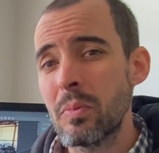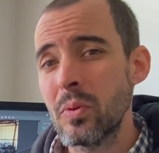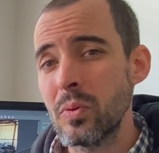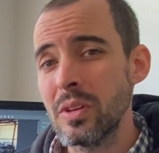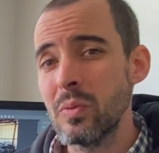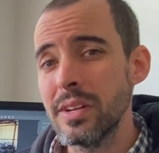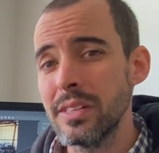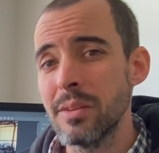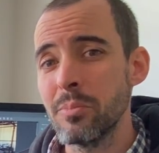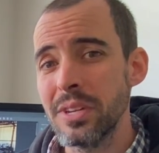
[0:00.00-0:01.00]
pretty
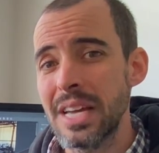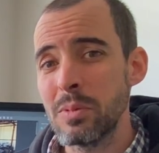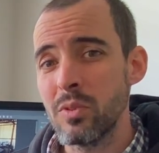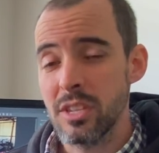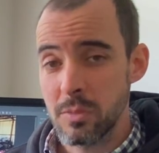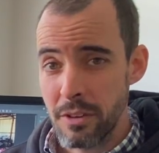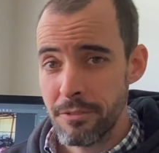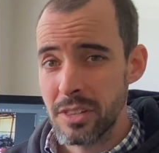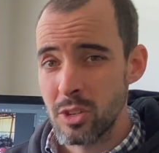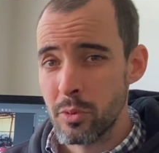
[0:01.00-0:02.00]
well. I'm pretty happy with it. It's been a
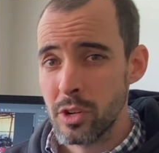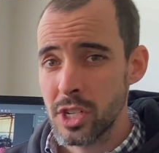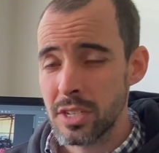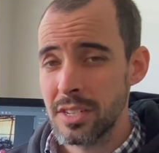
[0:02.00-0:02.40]
fun little project,